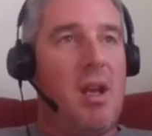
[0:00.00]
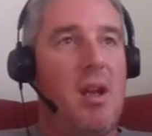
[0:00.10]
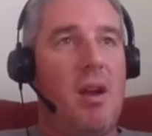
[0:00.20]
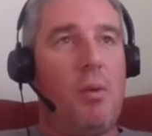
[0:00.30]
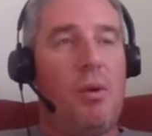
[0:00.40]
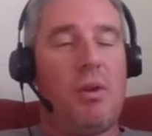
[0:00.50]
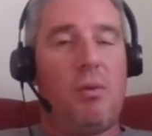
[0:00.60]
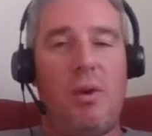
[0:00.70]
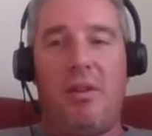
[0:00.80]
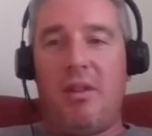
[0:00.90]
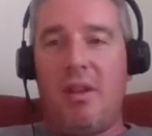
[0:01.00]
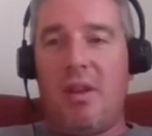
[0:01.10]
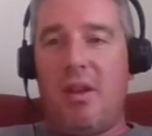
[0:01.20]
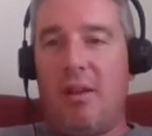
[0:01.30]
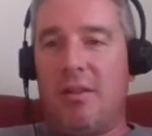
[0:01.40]
I work with
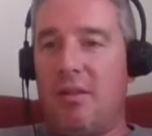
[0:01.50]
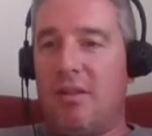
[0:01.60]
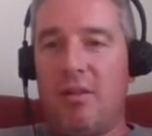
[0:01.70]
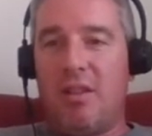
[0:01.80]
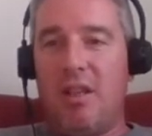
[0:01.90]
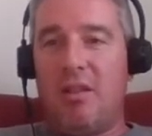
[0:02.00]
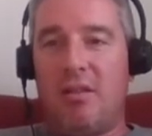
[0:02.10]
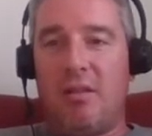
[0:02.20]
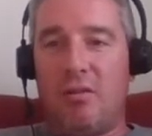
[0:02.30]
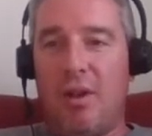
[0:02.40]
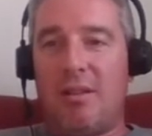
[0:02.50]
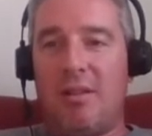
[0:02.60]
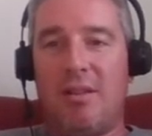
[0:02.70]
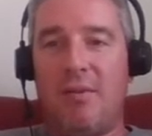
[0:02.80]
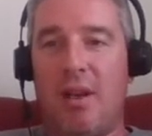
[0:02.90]
housing associations, contractors,
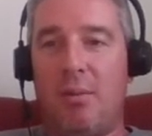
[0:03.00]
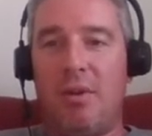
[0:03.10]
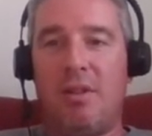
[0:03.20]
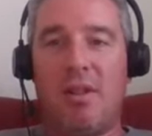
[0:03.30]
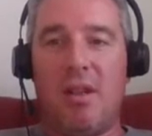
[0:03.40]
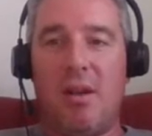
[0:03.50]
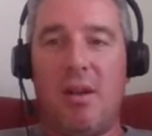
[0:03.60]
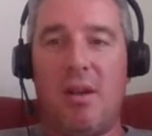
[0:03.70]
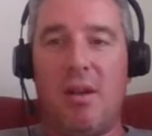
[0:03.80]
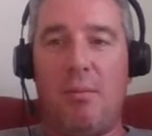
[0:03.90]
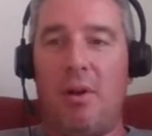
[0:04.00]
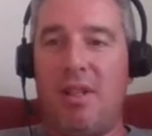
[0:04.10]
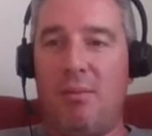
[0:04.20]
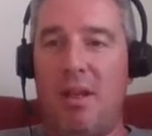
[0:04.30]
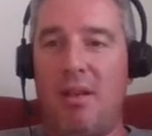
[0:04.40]
developers,
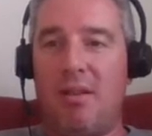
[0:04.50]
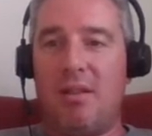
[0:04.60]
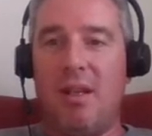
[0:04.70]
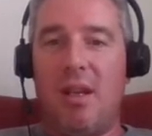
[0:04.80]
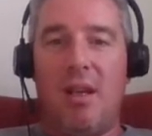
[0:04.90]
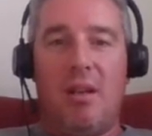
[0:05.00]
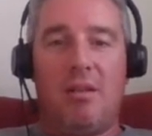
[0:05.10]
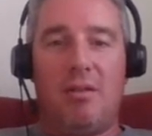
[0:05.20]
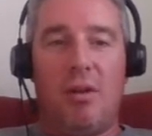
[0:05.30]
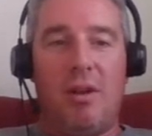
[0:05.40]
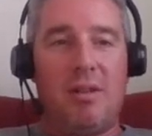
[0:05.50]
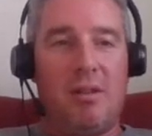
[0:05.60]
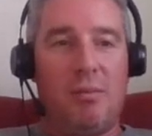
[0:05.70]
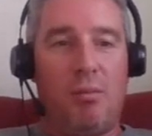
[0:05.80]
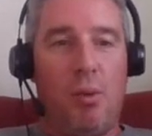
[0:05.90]
policymakers to try to
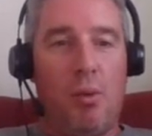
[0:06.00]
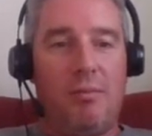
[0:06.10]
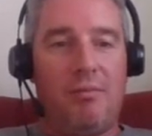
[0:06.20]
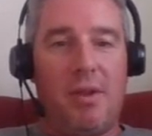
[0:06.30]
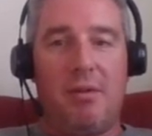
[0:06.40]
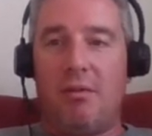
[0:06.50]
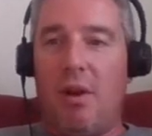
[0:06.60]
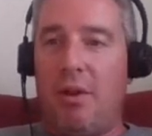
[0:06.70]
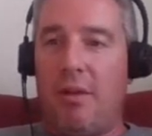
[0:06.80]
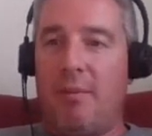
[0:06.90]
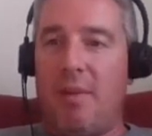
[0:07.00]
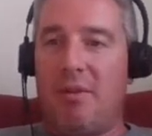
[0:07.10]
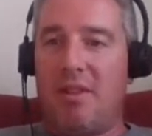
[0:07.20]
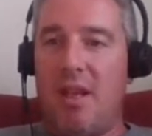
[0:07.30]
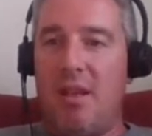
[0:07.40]
support the growth of
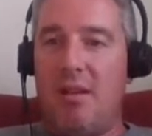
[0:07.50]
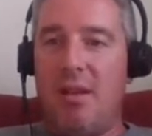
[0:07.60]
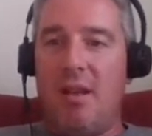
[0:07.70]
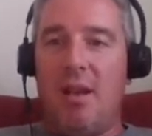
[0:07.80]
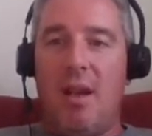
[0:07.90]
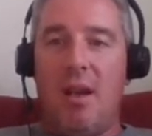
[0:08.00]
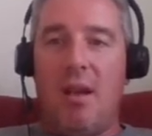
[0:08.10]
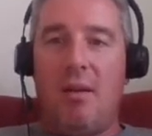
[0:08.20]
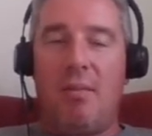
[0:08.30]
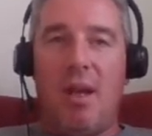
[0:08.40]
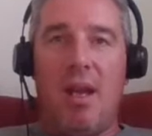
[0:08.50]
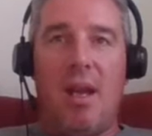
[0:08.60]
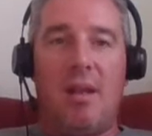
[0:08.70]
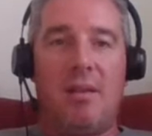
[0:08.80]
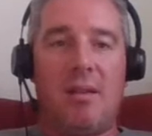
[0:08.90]
MMC
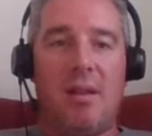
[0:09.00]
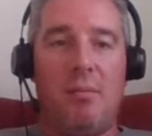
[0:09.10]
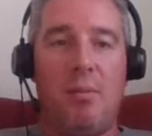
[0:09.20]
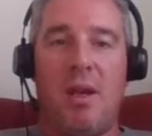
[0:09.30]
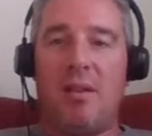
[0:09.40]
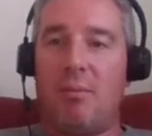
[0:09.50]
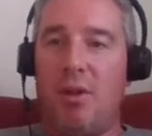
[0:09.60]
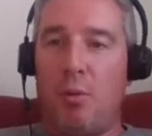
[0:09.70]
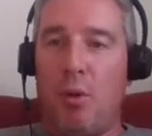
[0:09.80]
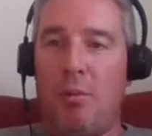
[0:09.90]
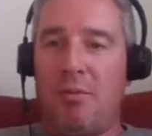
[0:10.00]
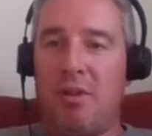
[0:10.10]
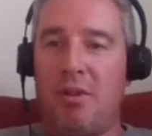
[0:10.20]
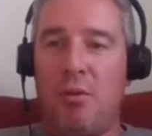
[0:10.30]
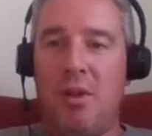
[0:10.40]
and unpick some of the problems to
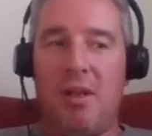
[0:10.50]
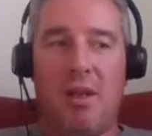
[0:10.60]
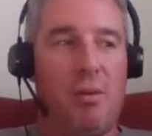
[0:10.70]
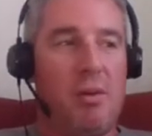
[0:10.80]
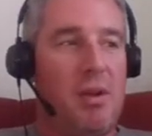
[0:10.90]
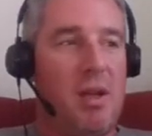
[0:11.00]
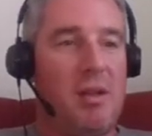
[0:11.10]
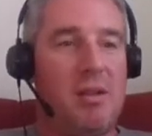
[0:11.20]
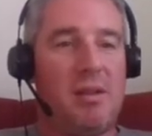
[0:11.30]
do with it, and